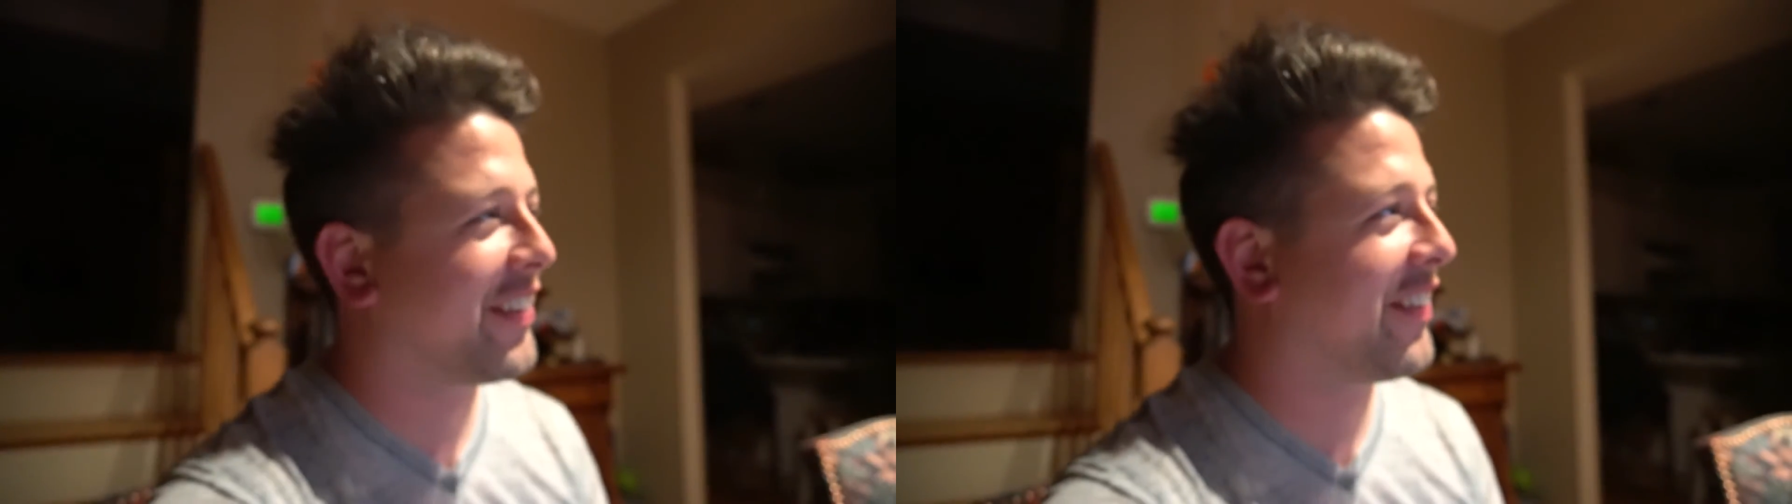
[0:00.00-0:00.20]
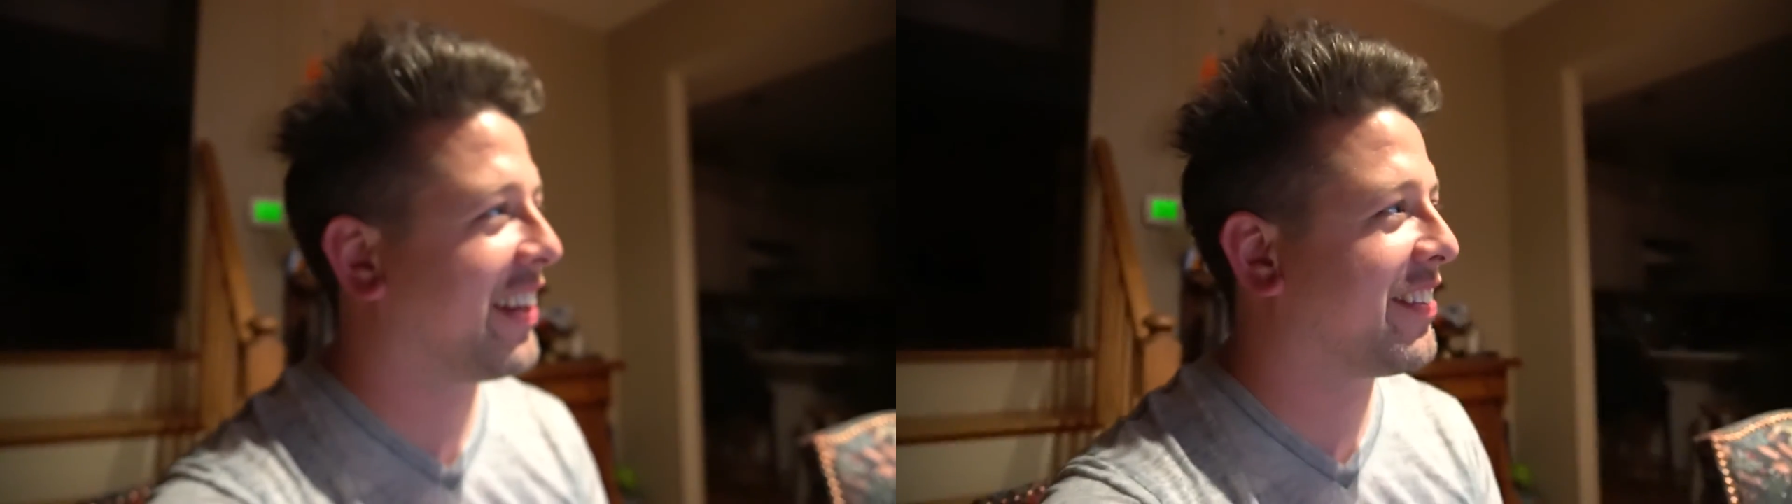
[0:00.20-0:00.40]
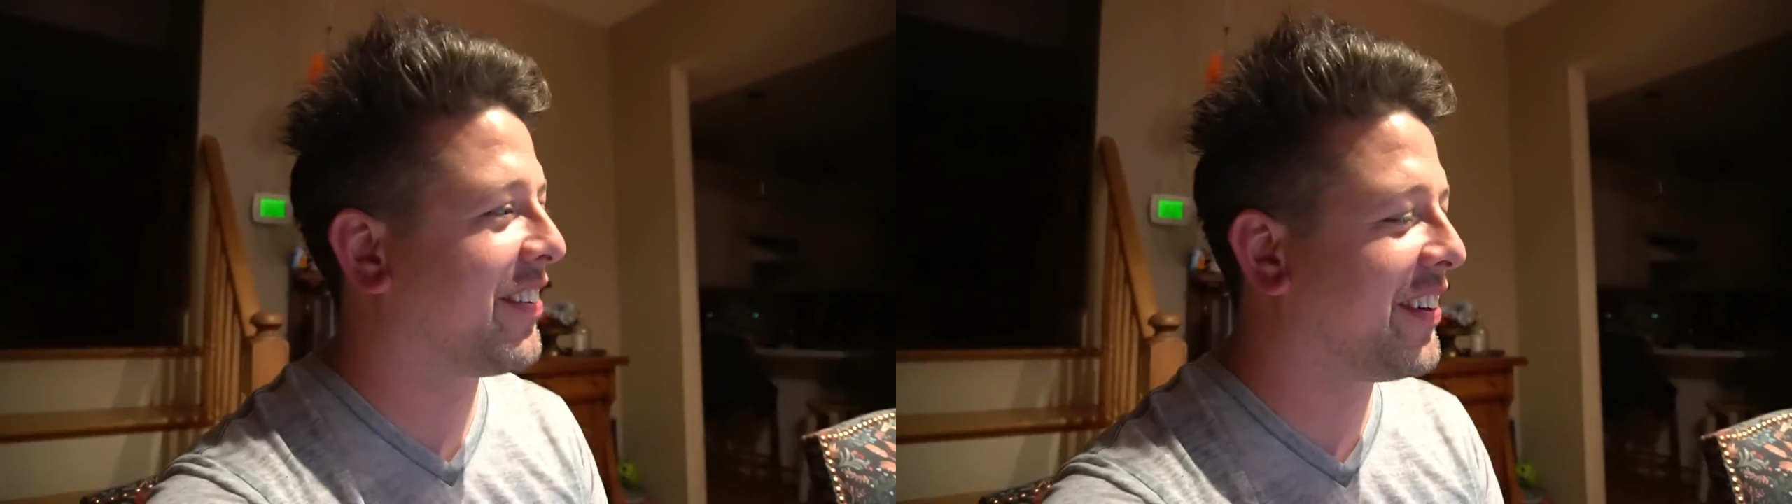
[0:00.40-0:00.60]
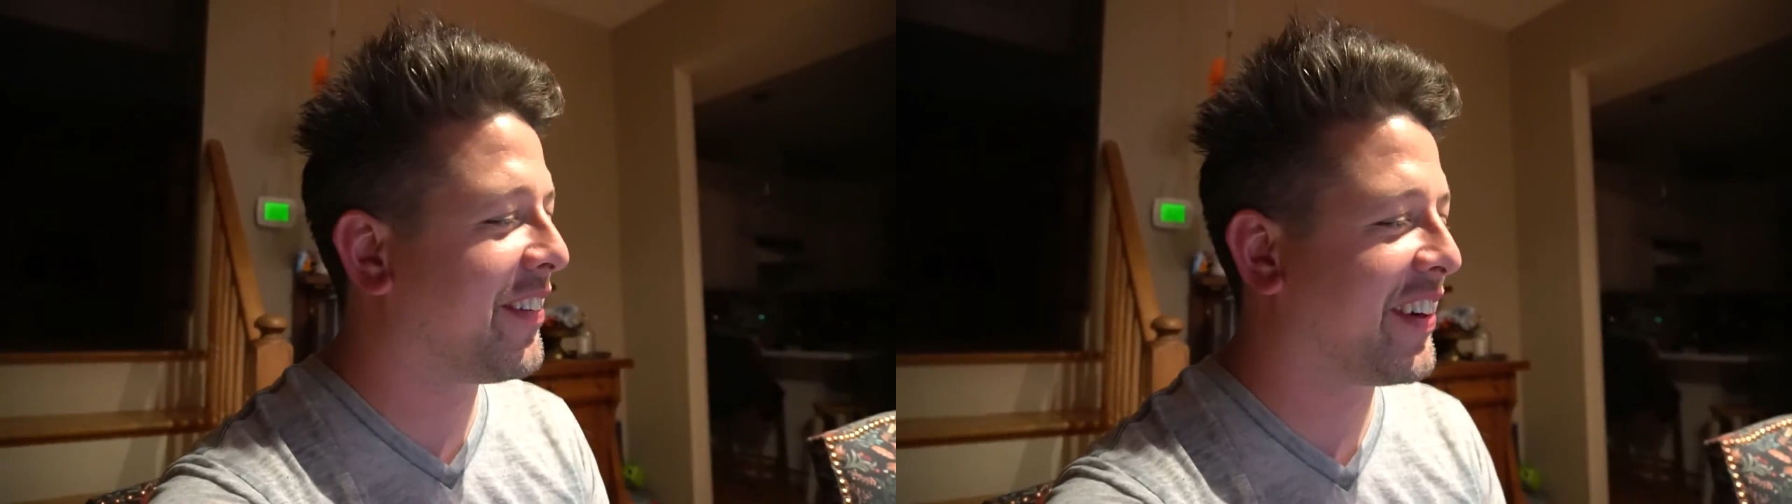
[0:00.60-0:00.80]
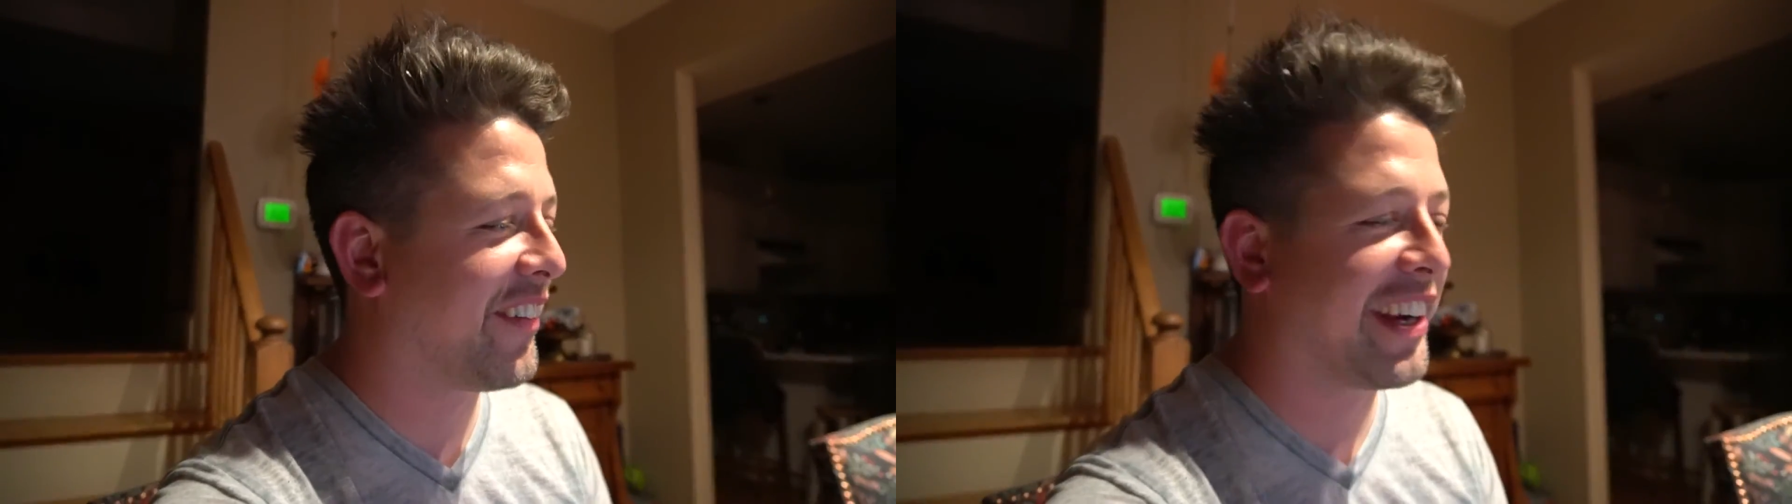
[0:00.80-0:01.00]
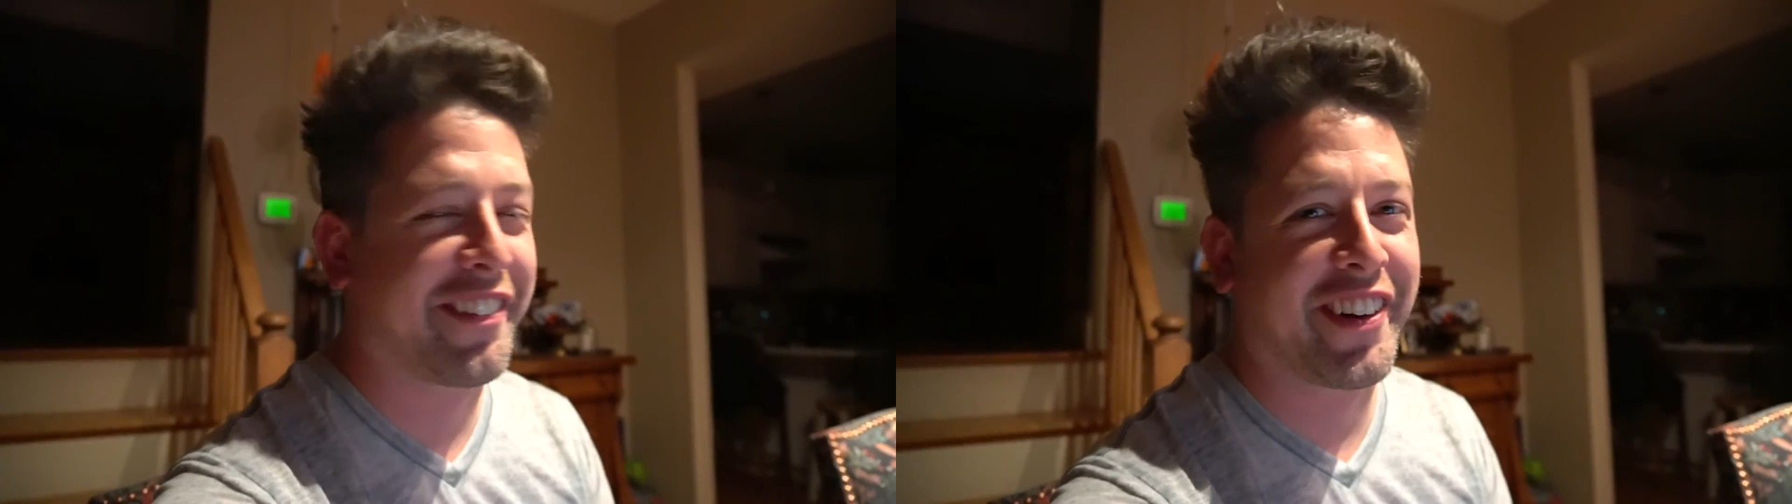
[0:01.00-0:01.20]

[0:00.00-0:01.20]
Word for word: We've been we've been awake